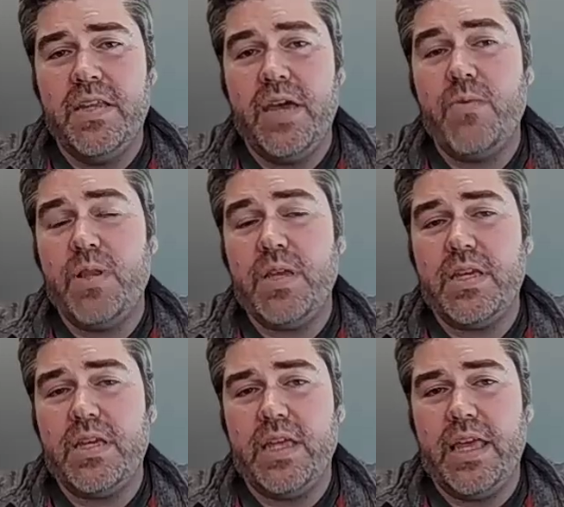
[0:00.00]
they
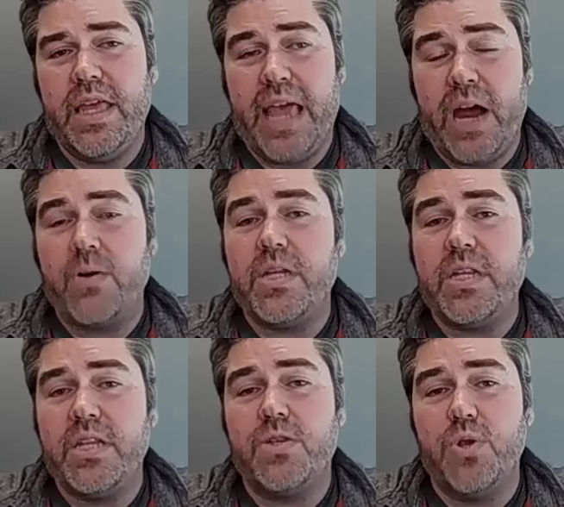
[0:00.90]
really inherently
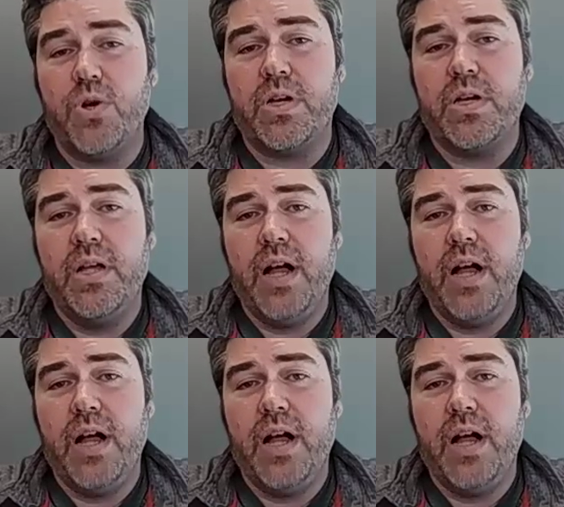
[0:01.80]
need to look